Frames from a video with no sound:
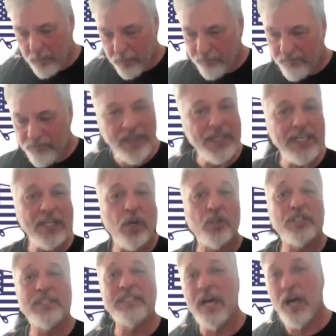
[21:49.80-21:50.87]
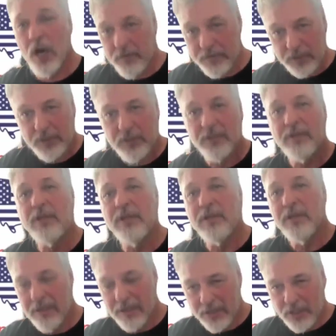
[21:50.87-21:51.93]
feeding ourselves,
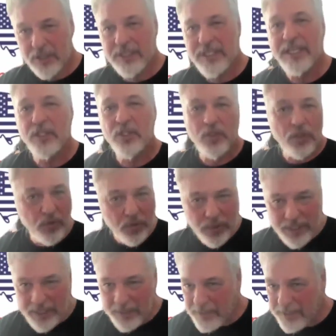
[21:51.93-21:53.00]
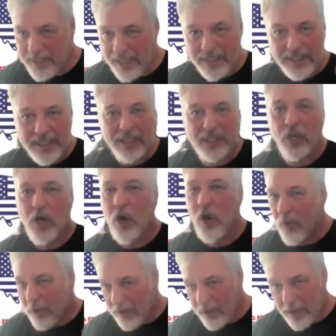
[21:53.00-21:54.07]
just like the news keeps telling us,
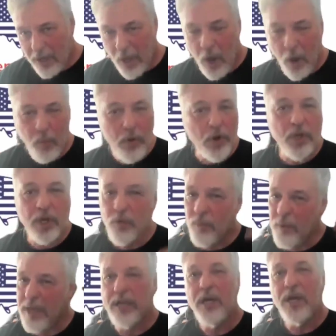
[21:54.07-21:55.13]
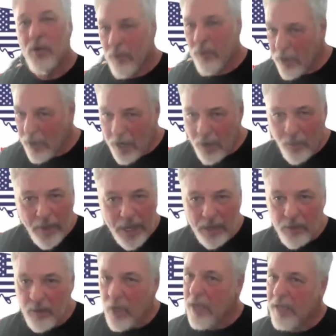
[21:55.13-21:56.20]
oh, we're gonna win,
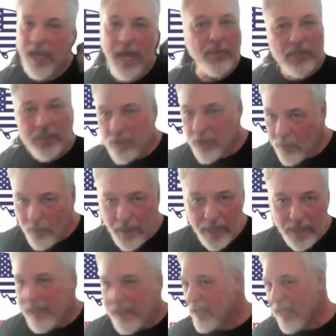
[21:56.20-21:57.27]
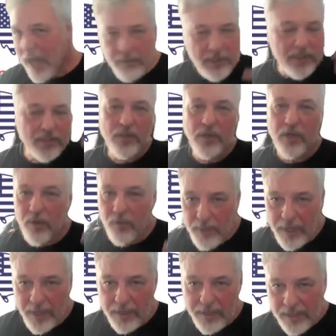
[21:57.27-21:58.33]
Kamala's gonna win, Kamala's gonna
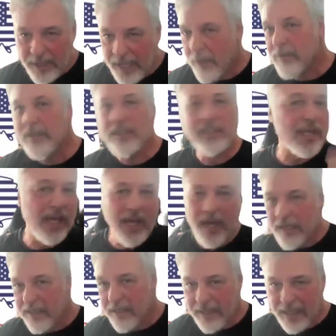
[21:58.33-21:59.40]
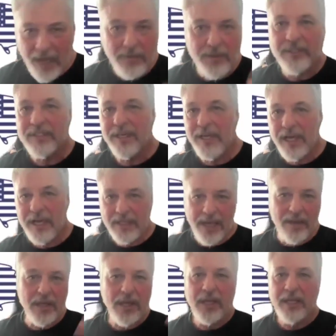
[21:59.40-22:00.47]
win, Kamala's ahead,
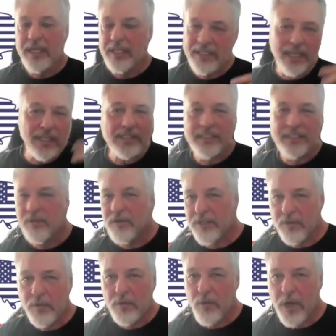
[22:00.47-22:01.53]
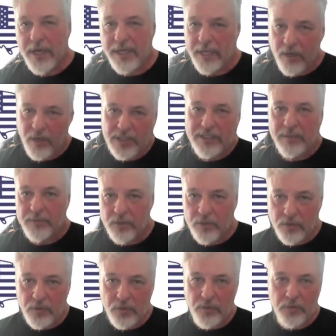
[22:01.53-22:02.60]
They tell us everything we want to hear except the
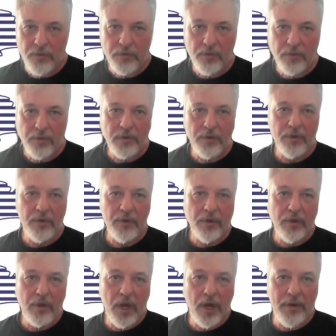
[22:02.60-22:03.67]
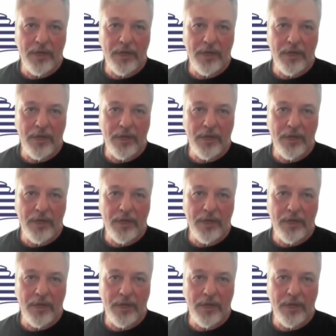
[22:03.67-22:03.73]
truth. All right,